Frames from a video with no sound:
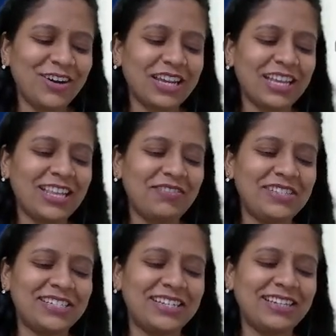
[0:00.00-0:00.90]
Okay,
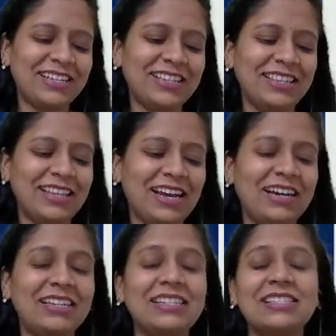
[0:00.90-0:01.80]
Devishree.
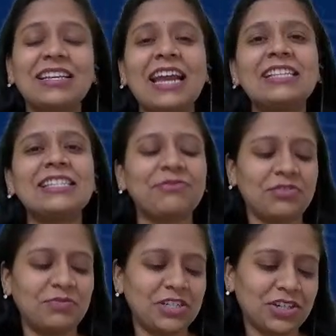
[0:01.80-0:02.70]
It's a nice
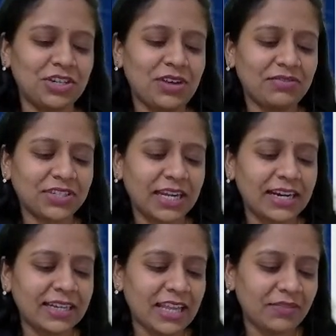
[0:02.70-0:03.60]
information you have
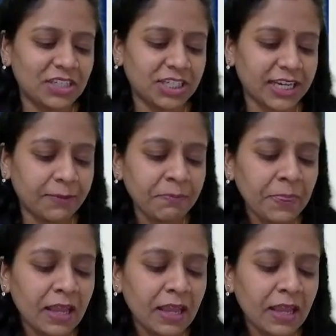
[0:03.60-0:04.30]
shared, Devishree.